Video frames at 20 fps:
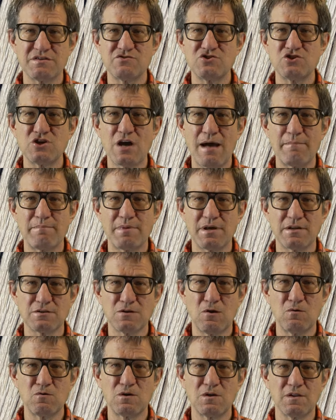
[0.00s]
of shopping
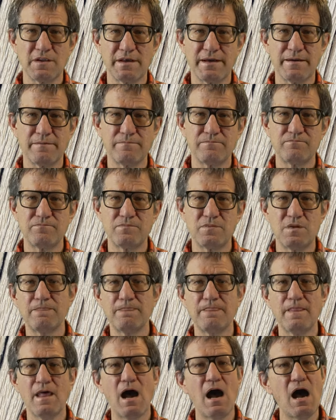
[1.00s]
locally.
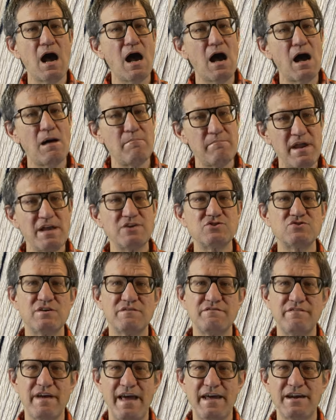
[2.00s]
A major
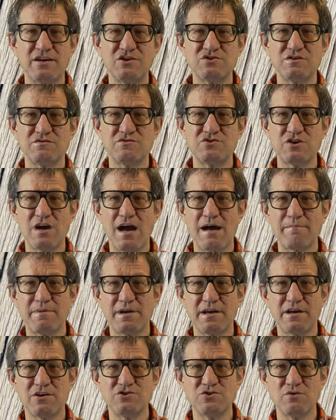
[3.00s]
advantage of
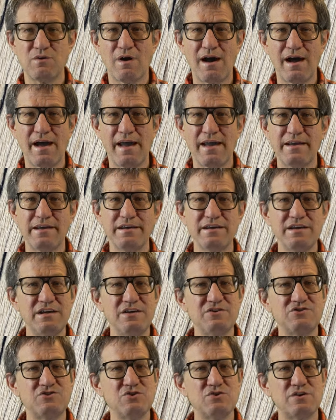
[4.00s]
shopping as you hike
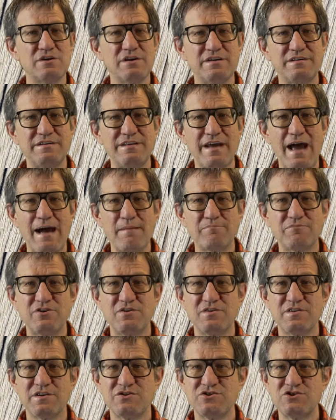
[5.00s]
is you can adapt
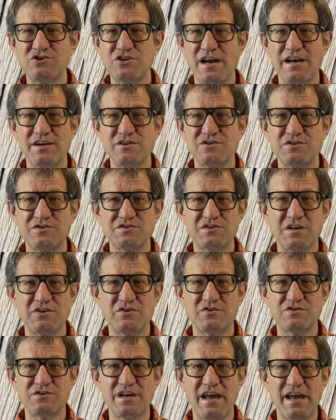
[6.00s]
to the changes in
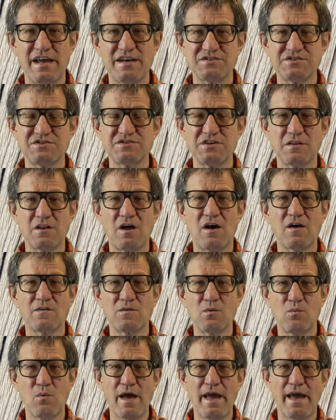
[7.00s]
your tastes along
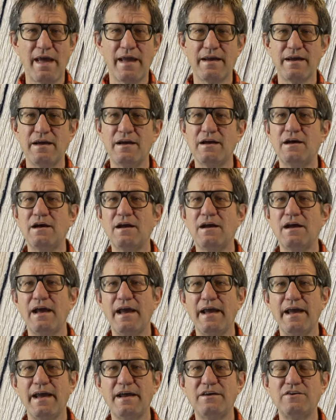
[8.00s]
the way,
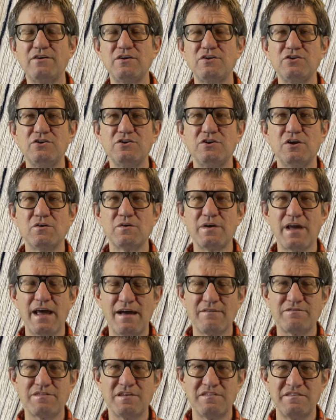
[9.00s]
and you don't
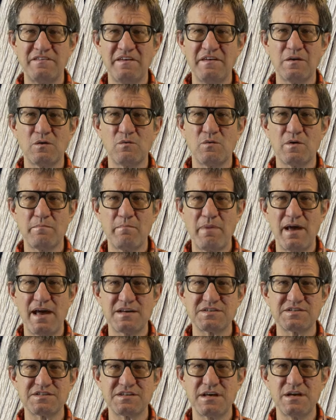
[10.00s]
have to deal with
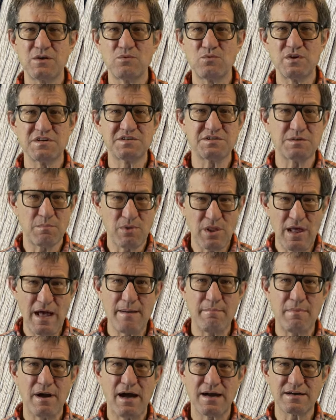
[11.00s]
pesky
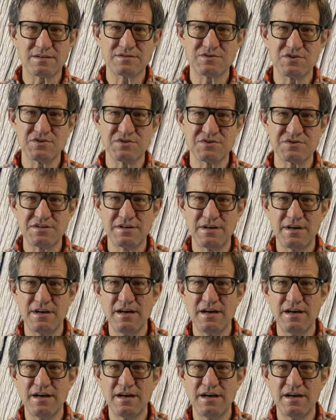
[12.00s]
resupply boxes.